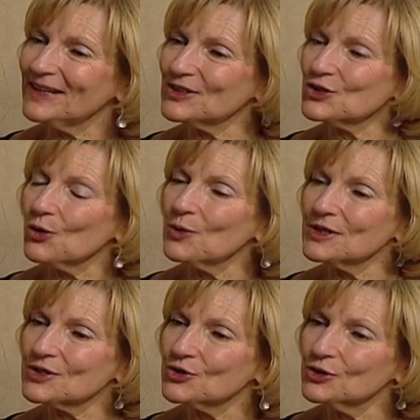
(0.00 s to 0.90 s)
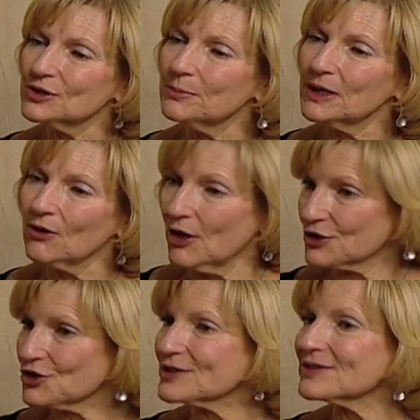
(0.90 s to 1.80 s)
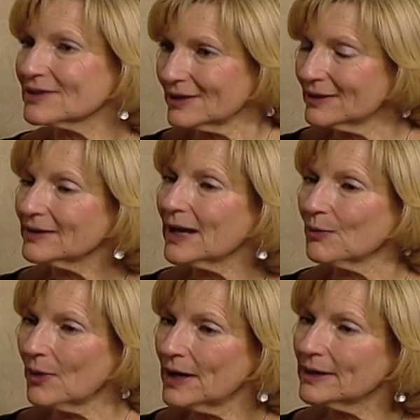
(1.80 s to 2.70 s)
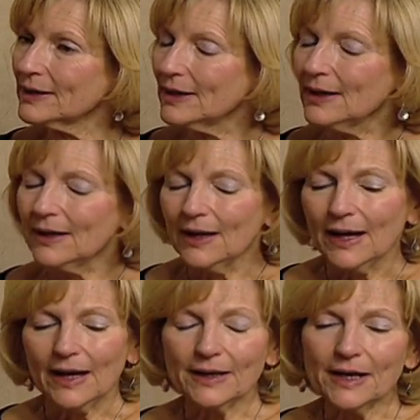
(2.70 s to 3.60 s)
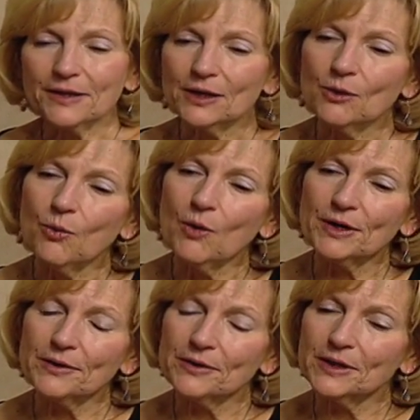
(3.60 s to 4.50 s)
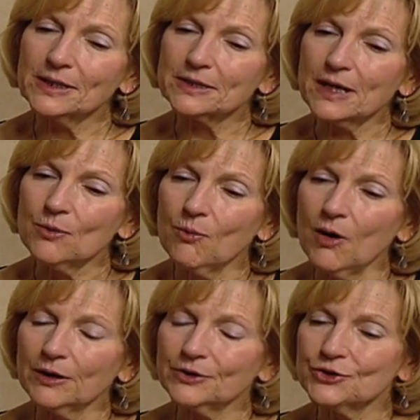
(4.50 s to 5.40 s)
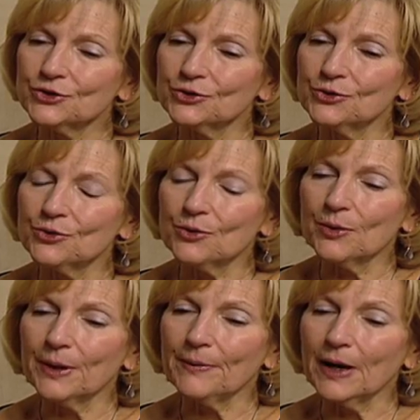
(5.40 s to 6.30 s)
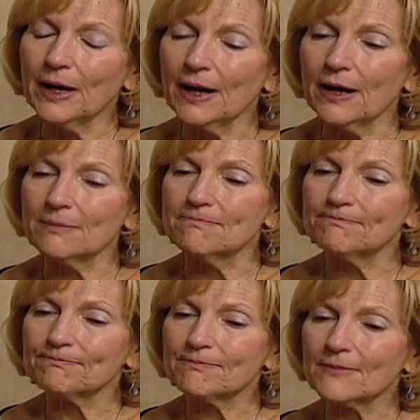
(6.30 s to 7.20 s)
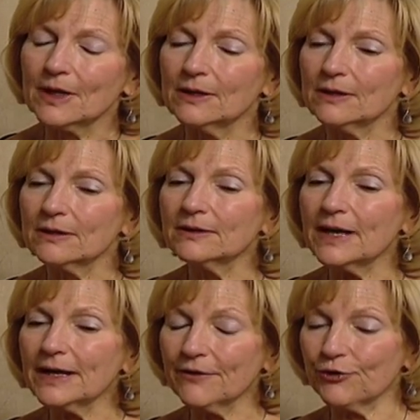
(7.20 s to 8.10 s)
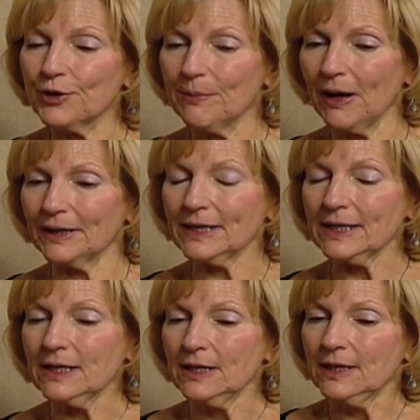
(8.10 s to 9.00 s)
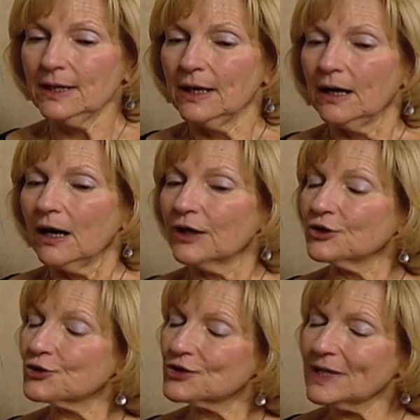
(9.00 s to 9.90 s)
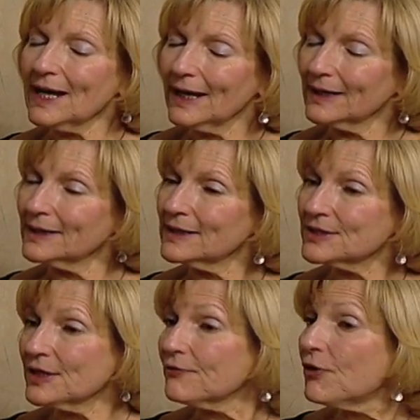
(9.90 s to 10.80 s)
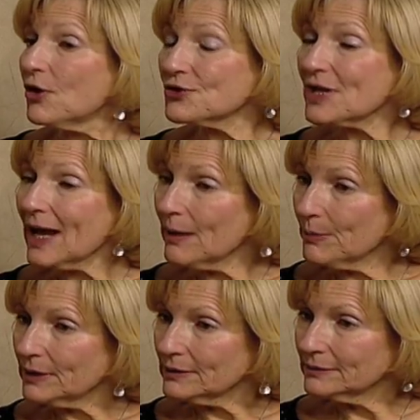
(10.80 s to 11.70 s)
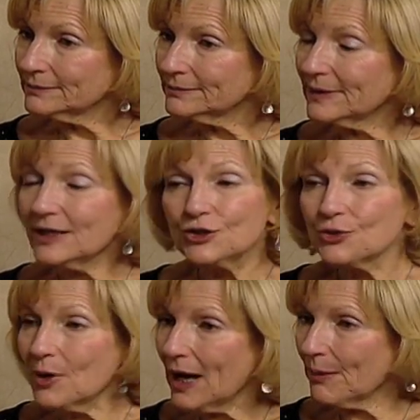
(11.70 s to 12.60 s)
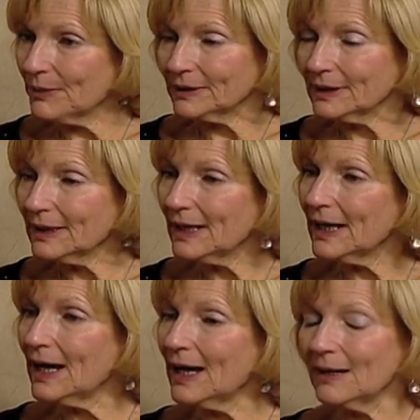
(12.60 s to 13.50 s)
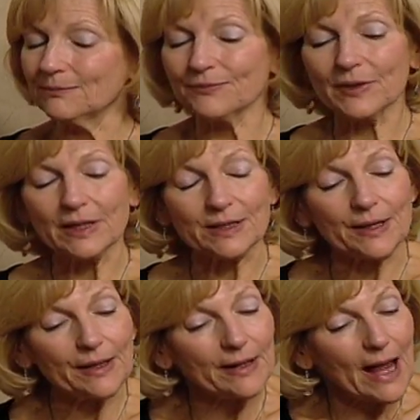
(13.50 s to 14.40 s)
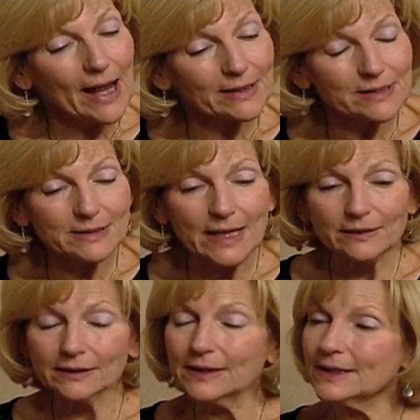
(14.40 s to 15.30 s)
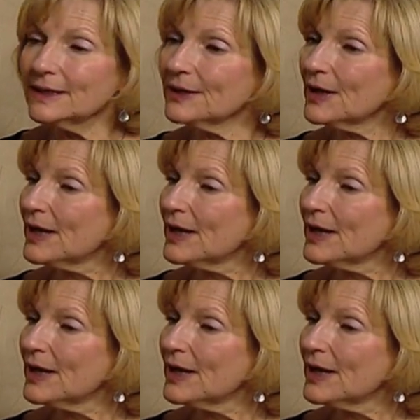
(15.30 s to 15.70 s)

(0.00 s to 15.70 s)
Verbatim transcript: it's always good to be cautious mm -hmm. in that mm-hmm. way. And I think one of the things I want to um, let everybody understand is that falls happen. They do happen. Mm -hmm. um, it, accidentally.